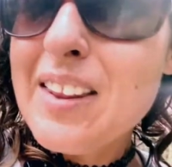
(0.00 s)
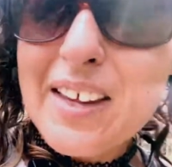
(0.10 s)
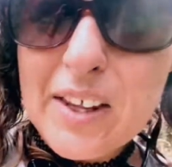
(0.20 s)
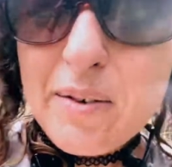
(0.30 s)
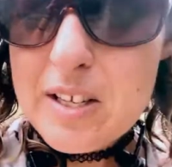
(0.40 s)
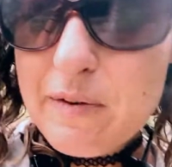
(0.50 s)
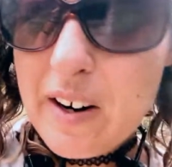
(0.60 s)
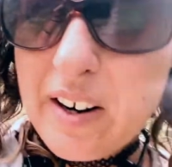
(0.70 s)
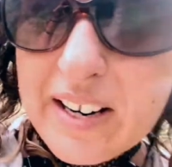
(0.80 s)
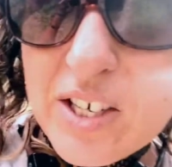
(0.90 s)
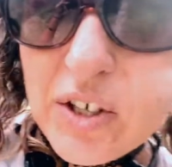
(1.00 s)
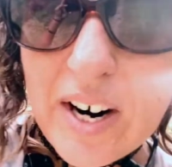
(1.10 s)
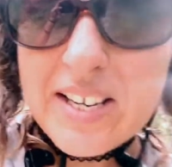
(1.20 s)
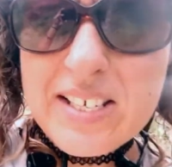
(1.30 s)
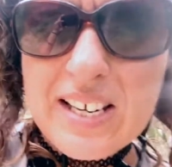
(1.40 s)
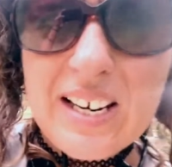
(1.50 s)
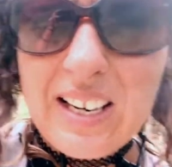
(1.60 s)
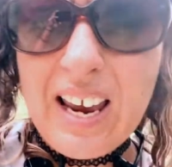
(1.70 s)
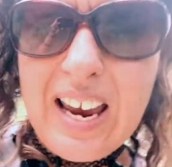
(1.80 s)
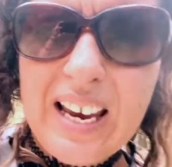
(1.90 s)
but that was very
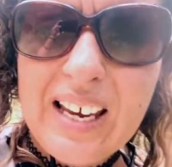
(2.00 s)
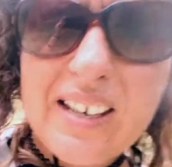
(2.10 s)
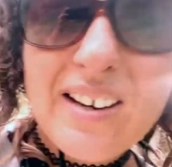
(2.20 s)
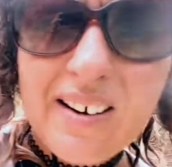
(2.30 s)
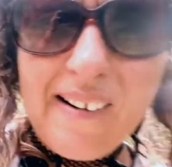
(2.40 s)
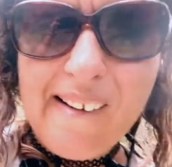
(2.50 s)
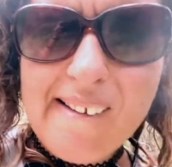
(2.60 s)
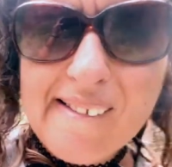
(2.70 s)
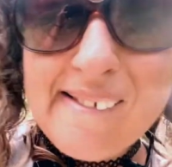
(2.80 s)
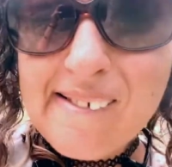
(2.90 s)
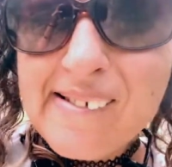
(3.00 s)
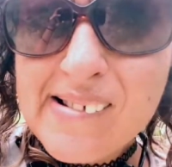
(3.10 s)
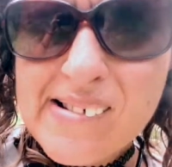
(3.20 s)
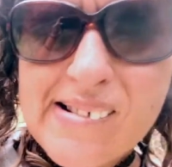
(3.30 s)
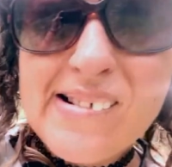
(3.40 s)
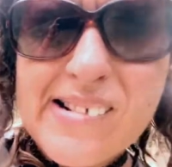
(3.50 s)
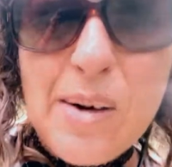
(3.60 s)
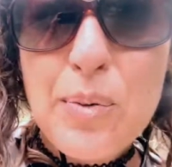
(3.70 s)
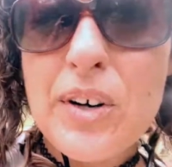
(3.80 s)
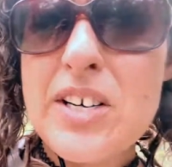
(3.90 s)
interesting, and I'm
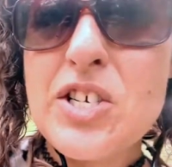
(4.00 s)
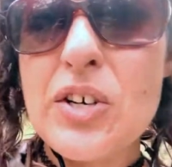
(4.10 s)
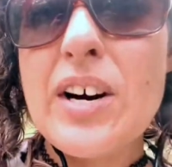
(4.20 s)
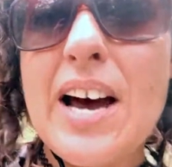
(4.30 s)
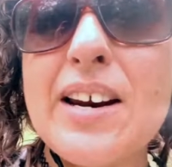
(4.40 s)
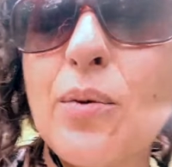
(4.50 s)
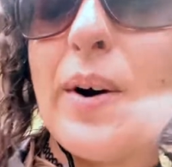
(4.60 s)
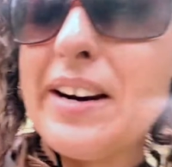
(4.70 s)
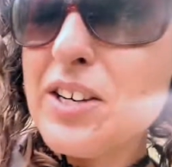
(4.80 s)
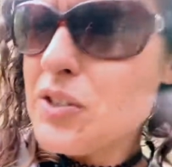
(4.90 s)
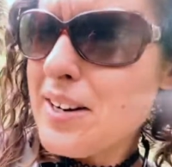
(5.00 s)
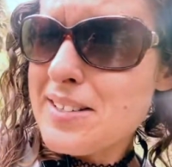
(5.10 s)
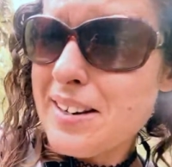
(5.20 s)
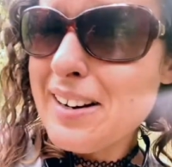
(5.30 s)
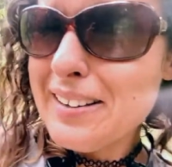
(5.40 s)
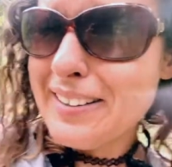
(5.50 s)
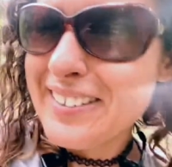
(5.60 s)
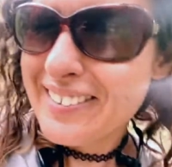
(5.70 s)
pretty sure I had a wedding dress on.